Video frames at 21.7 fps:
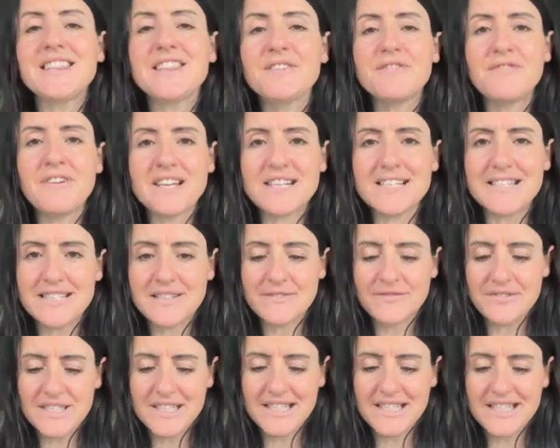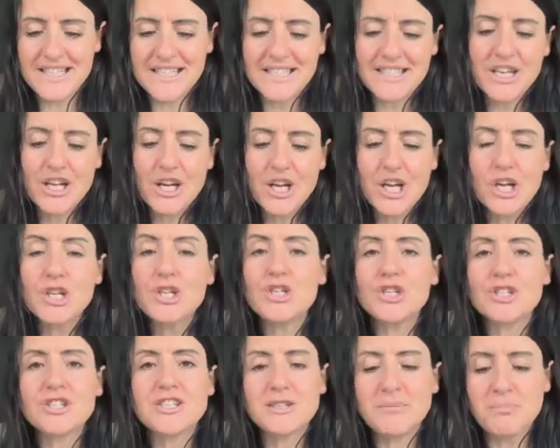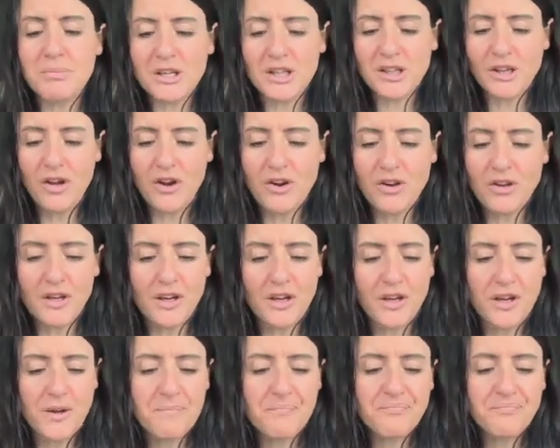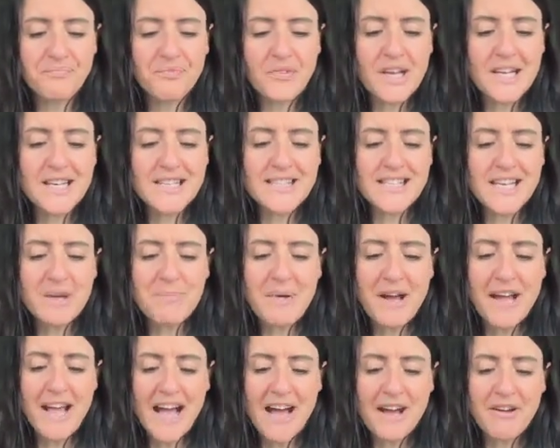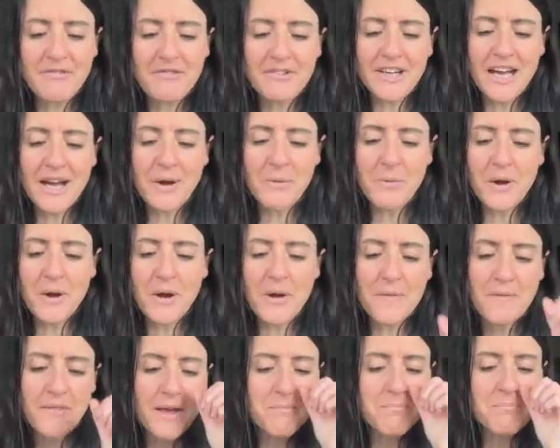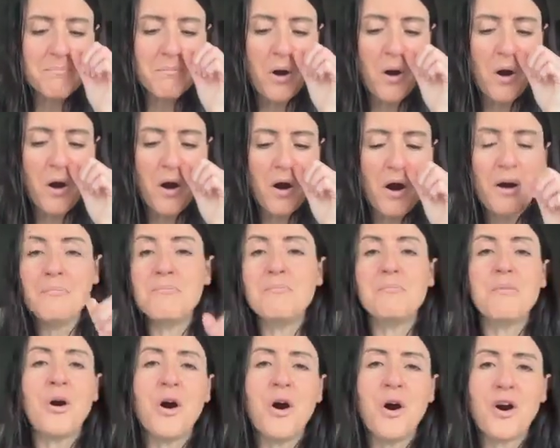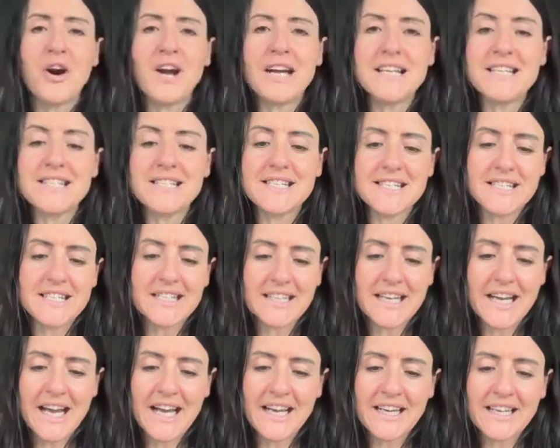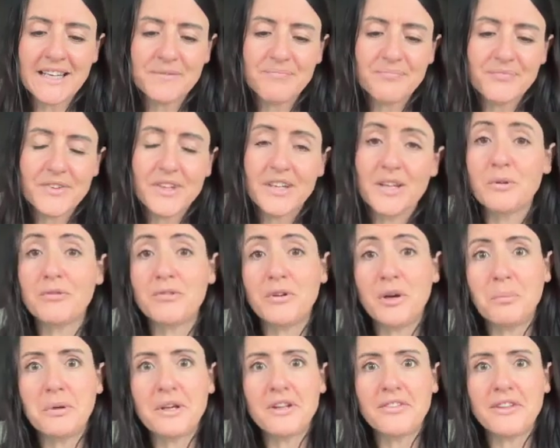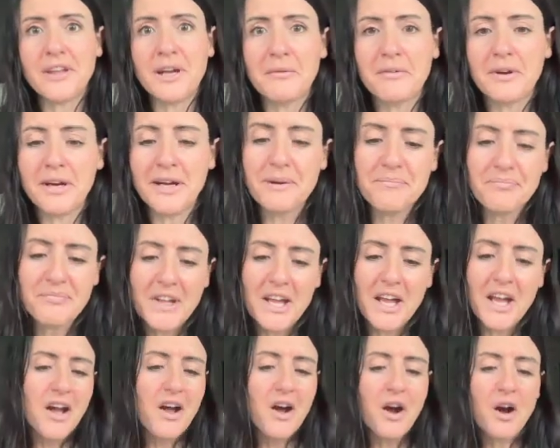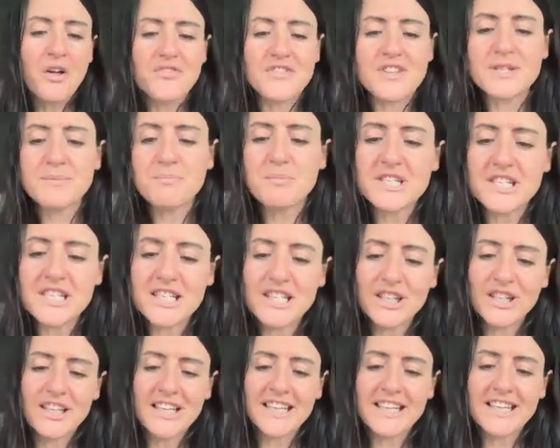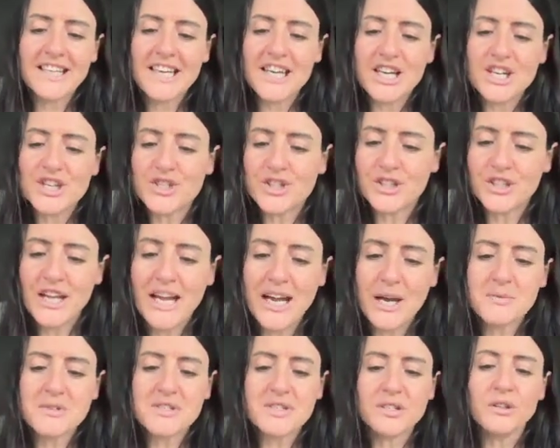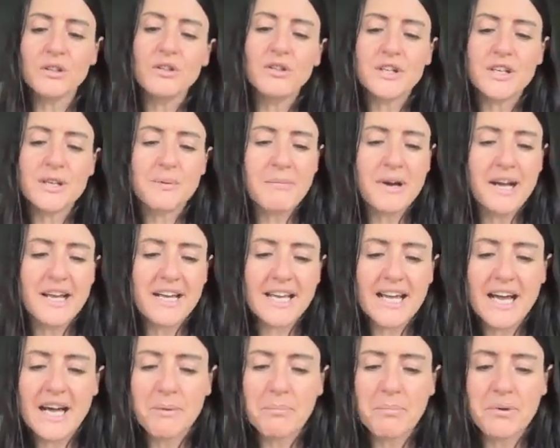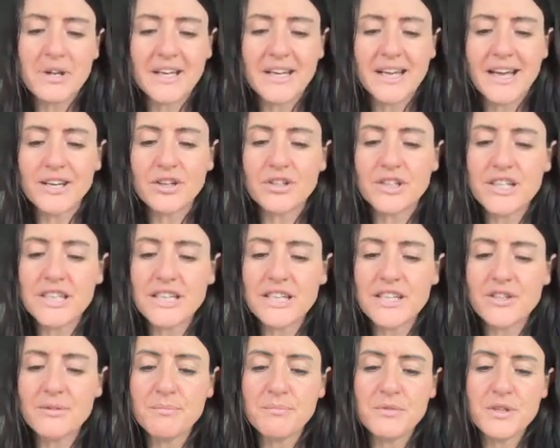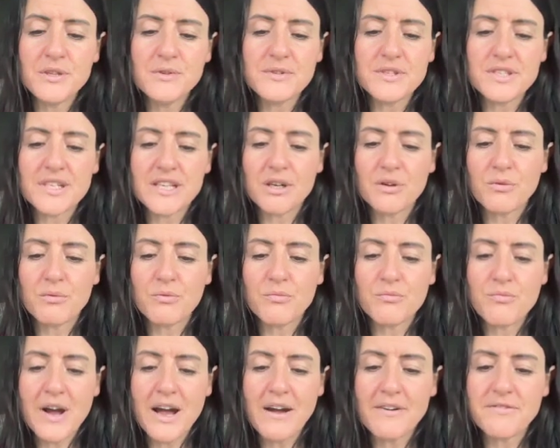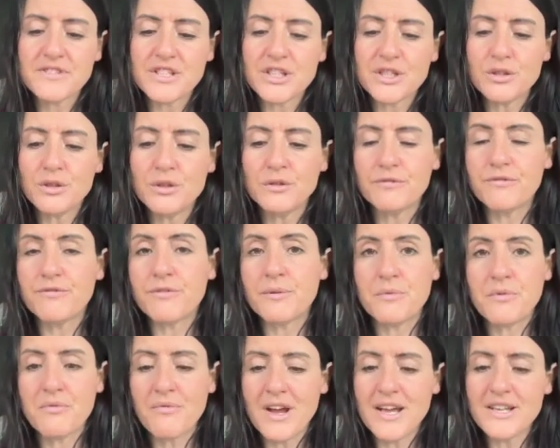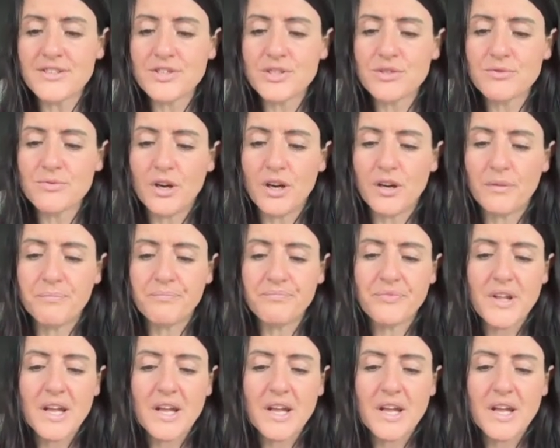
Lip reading: the festivities just a bit longer, say by half an hour, and then more and more into the night. We've all been there, right? On this particular occasion, I was alone in my cabin. I could hear the music wafting up from the restaurant.